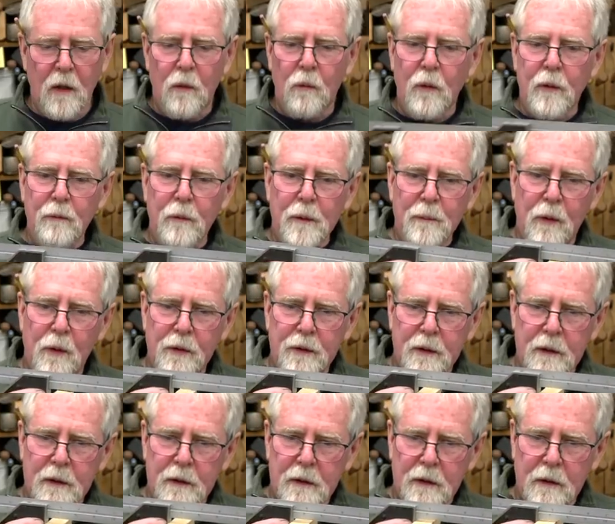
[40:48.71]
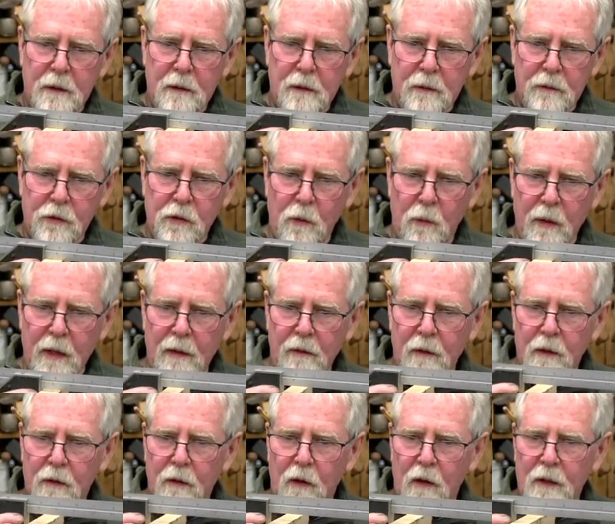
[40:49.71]
when we put the
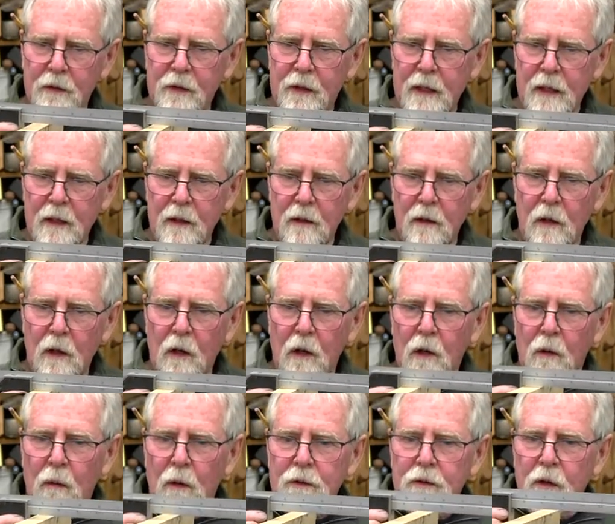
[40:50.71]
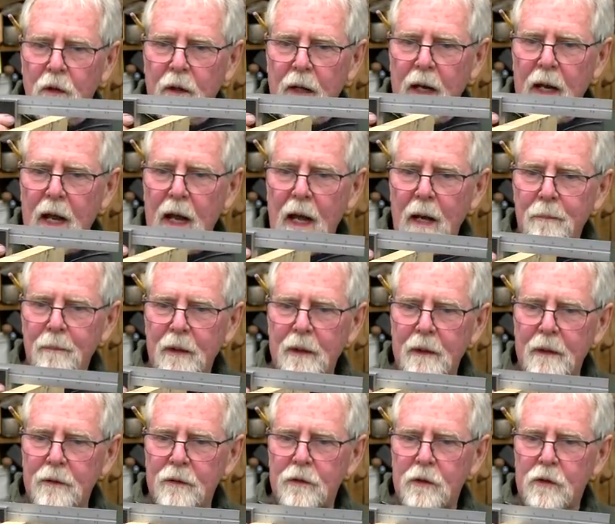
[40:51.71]
square across here, what's going to
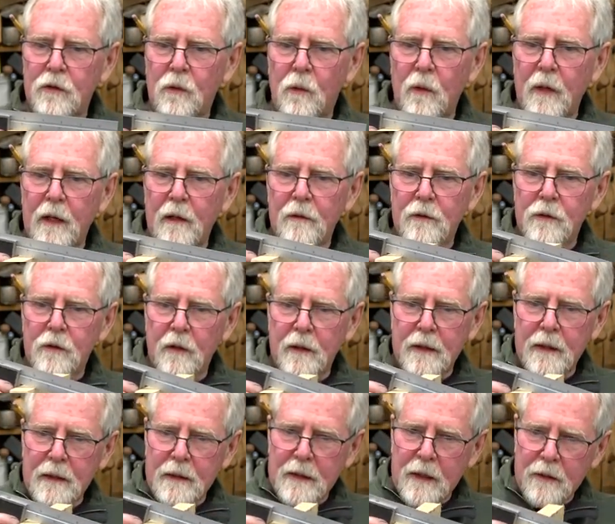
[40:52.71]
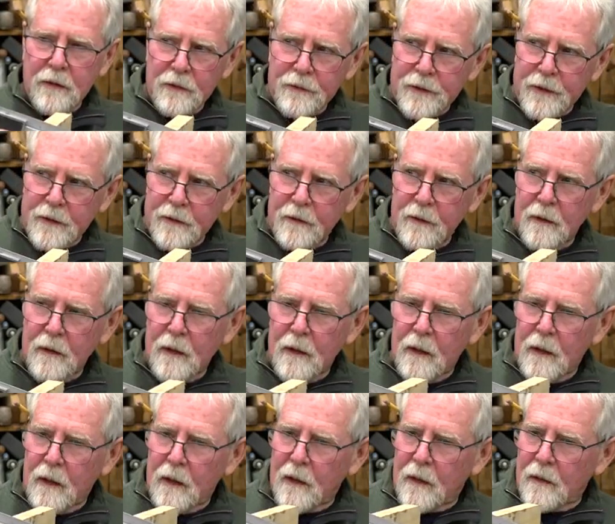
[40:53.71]
happen is the square is going to get tilted
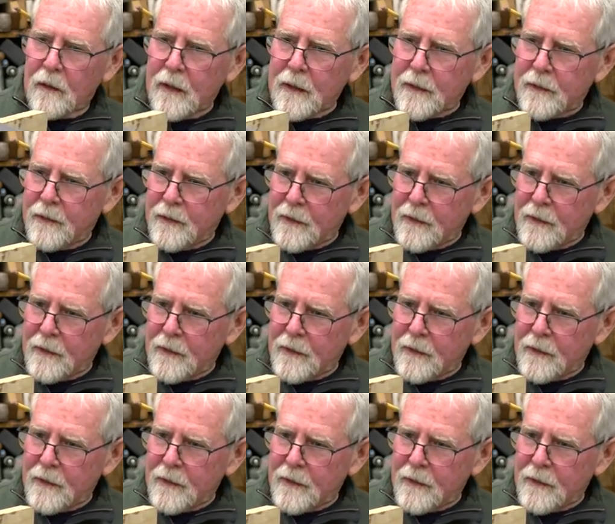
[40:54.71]
like